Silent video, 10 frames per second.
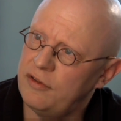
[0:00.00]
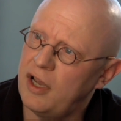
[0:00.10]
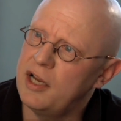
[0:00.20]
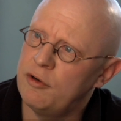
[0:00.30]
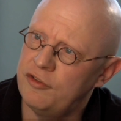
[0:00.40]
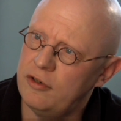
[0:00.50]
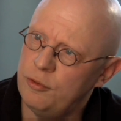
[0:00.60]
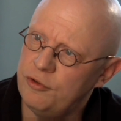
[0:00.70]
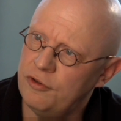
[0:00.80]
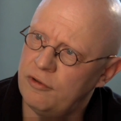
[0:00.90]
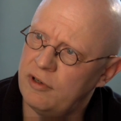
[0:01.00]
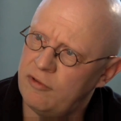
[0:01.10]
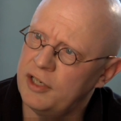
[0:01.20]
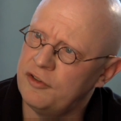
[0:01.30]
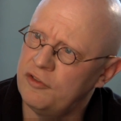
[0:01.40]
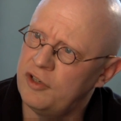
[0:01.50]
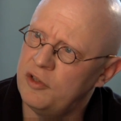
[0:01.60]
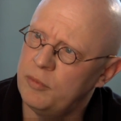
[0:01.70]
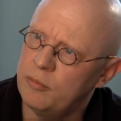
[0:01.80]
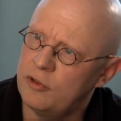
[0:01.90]
high resolution reflection
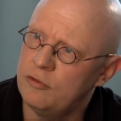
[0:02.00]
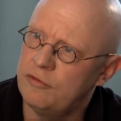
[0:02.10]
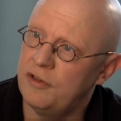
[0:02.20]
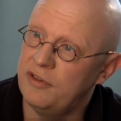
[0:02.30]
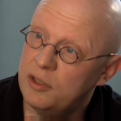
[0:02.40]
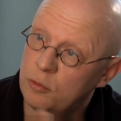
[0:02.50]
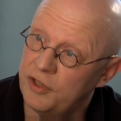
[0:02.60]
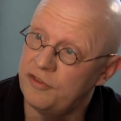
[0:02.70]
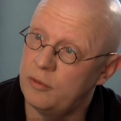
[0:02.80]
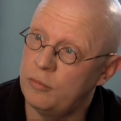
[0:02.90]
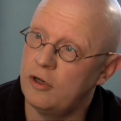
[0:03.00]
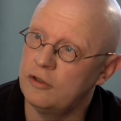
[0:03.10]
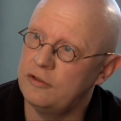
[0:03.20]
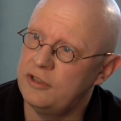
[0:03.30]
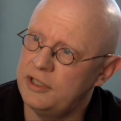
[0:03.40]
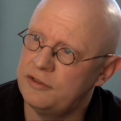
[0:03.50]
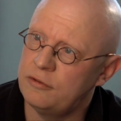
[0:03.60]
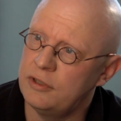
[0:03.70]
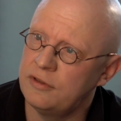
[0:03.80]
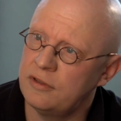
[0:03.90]
seismic profiles in the western part of the
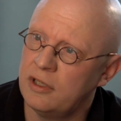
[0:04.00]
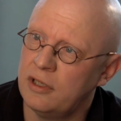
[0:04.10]
district.